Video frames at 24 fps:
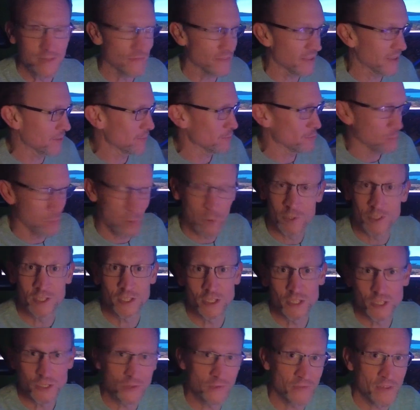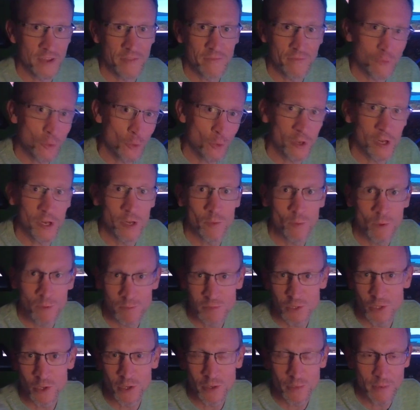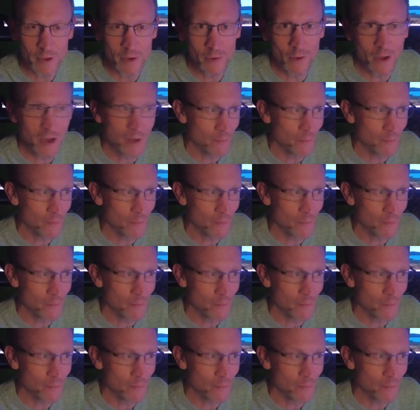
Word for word: In fact, most of the stuff I've no clue what I'm talking about.